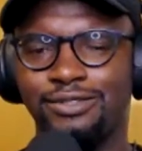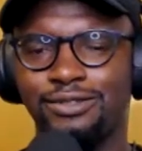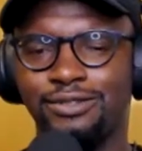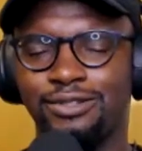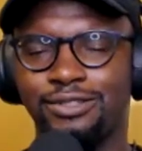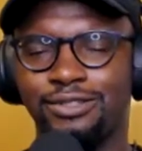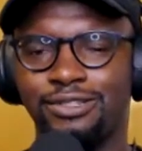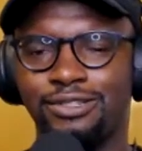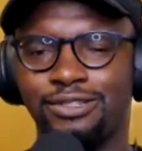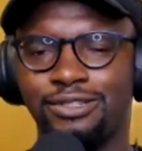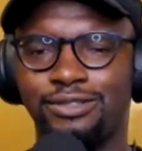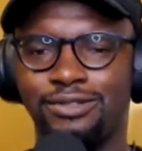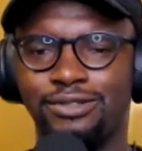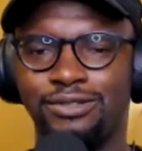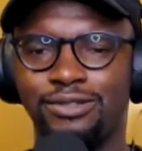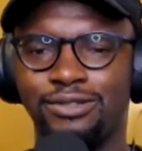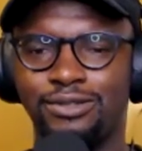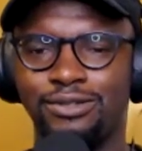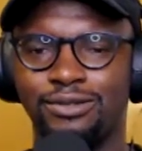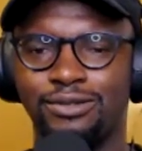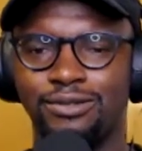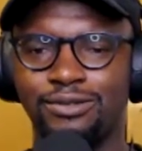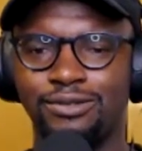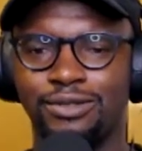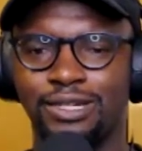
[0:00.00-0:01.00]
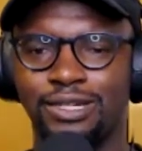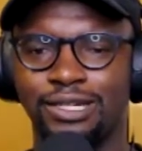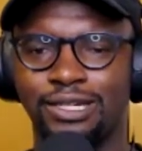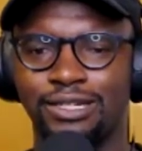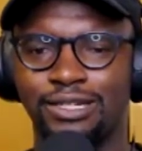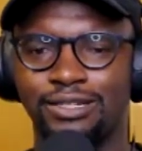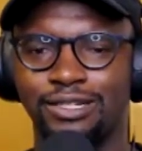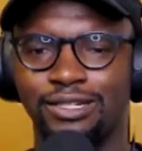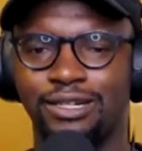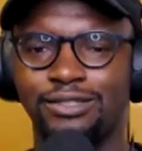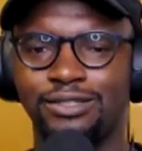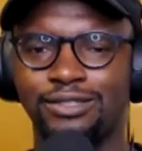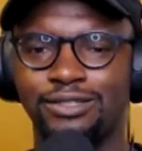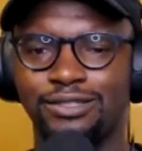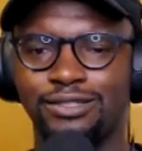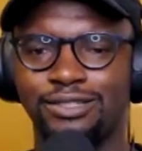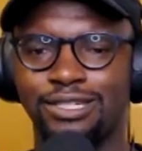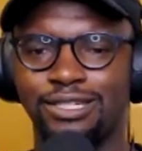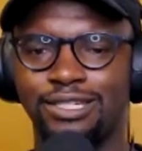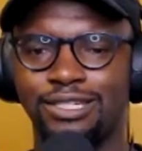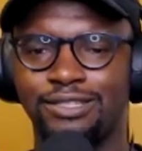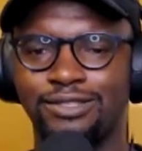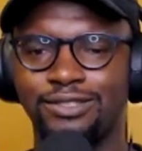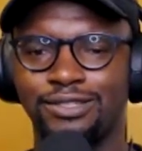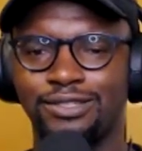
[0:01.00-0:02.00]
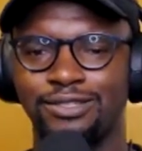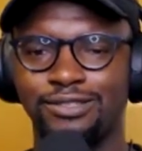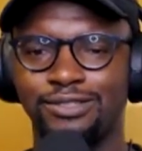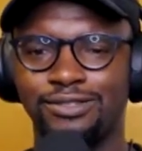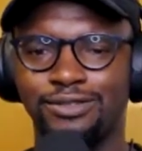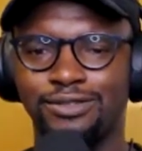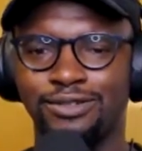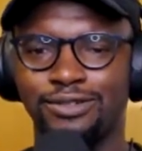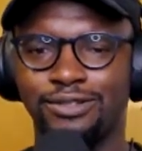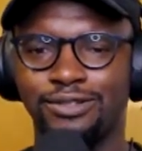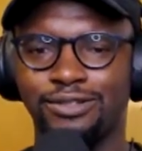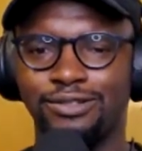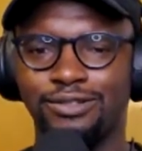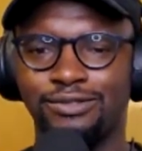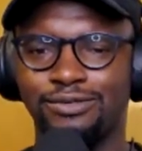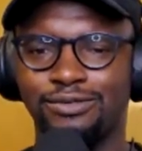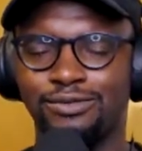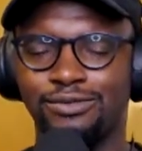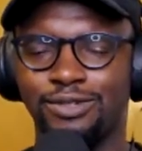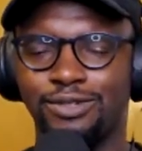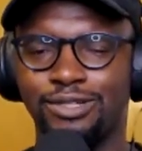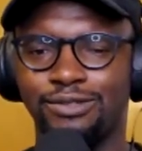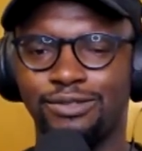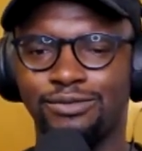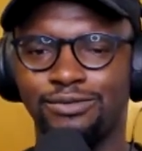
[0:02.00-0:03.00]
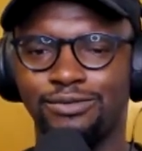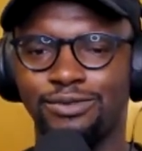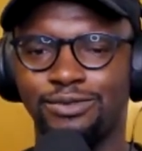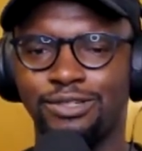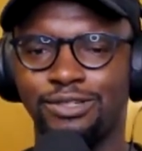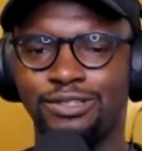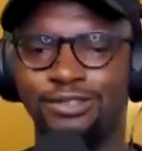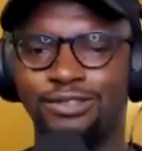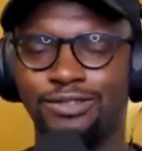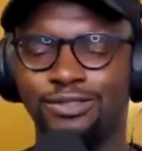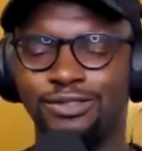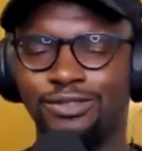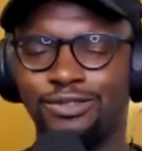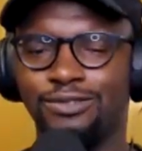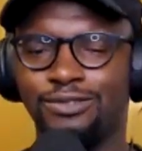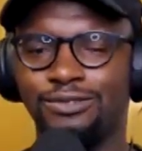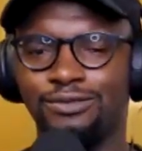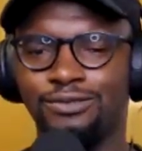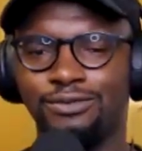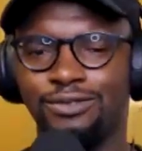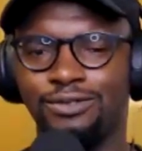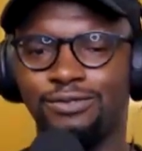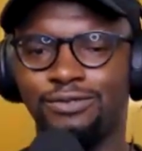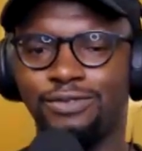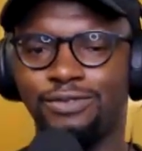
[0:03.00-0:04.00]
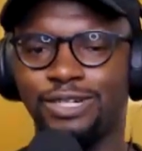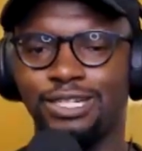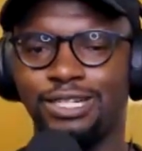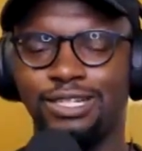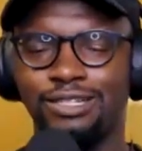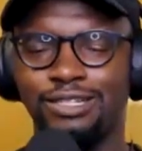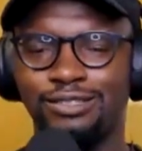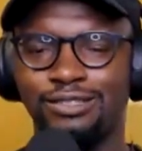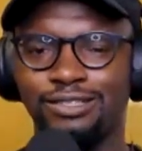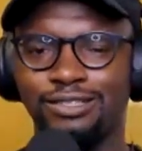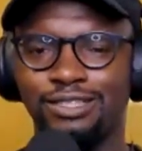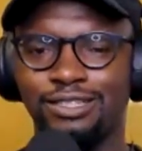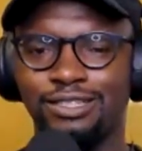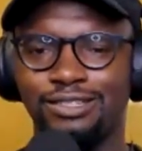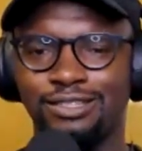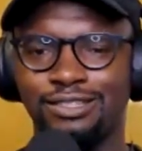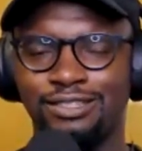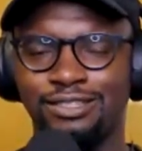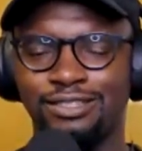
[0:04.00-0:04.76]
or did you do like consultations, or what did you do with financing?